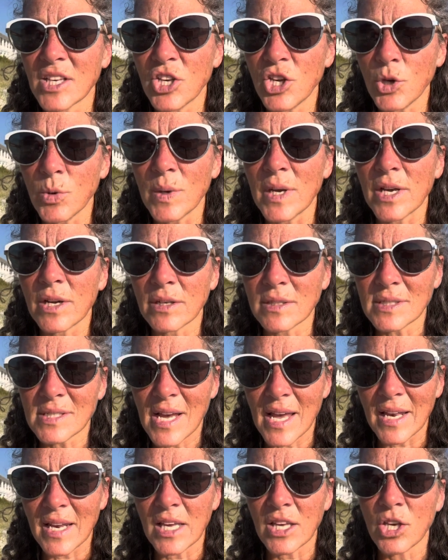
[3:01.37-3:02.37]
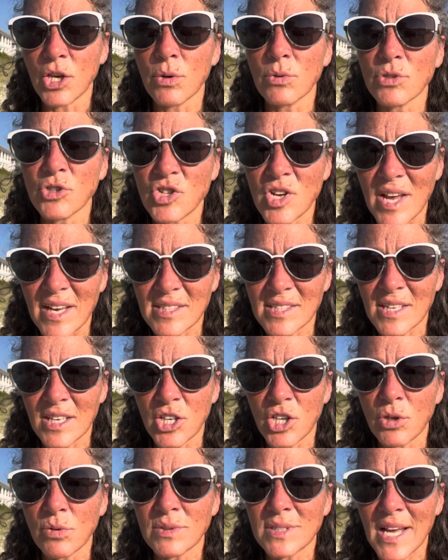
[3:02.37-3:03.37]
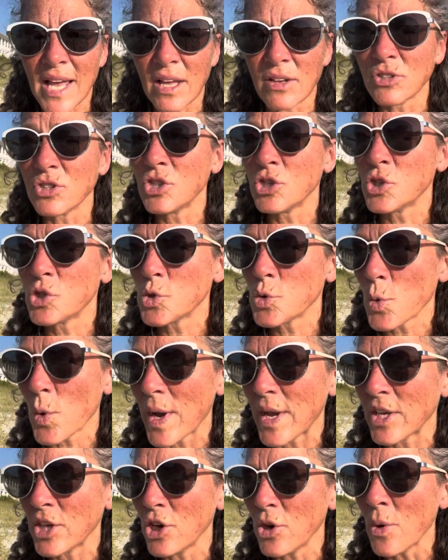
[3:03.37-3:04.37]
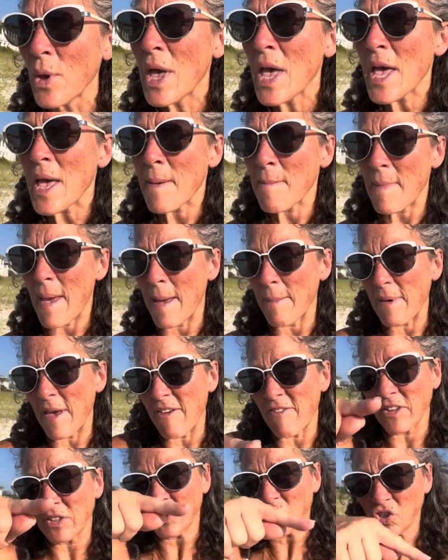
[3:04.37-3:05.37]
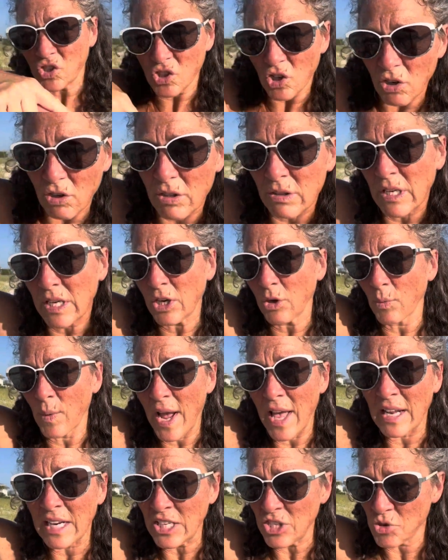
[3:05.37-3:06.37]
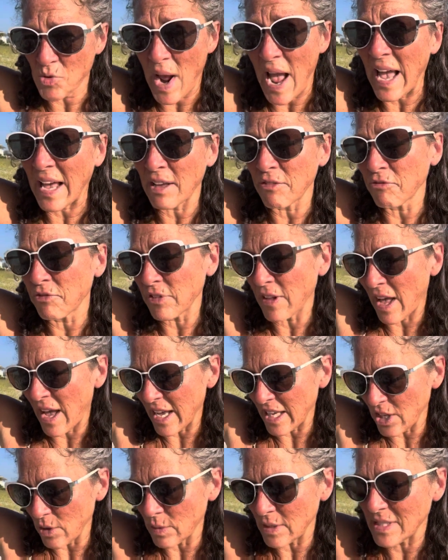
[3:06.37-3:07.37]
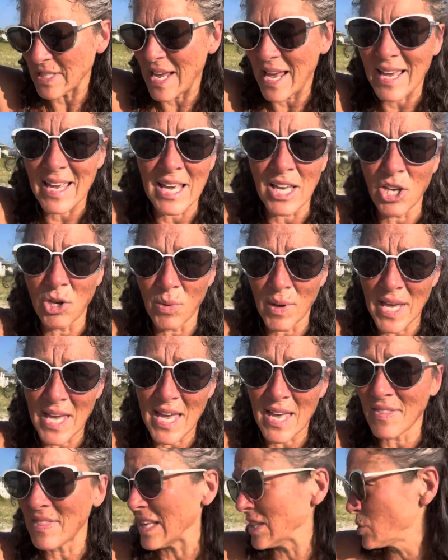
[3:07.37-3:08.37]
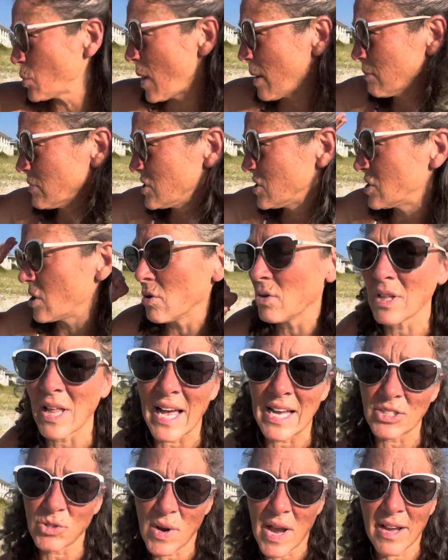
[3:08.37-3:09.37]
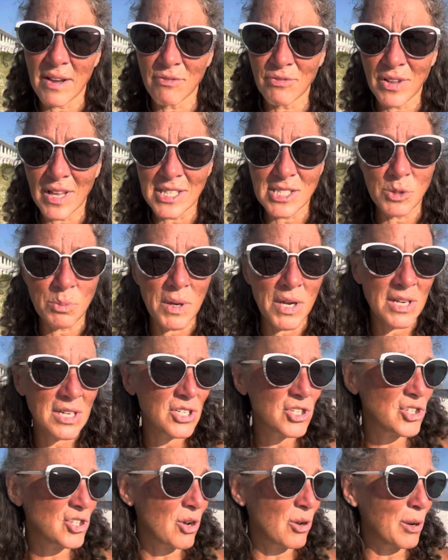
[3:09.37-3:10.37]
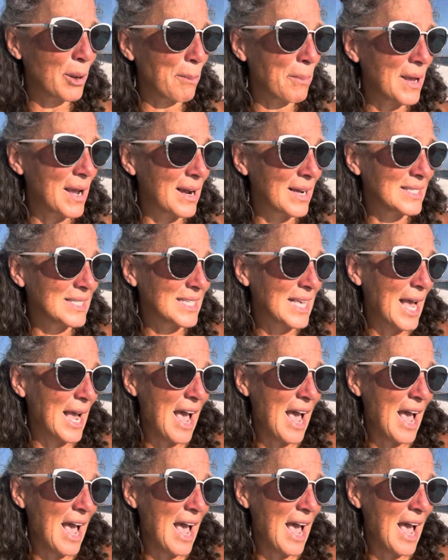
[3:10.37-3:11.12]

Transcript: you, irritating you, chasing you down, destroying you, maybe even circling around and dragonflying you and taking you in. That's why I'm so glad Dragonfly Spirit has shown up here. Say,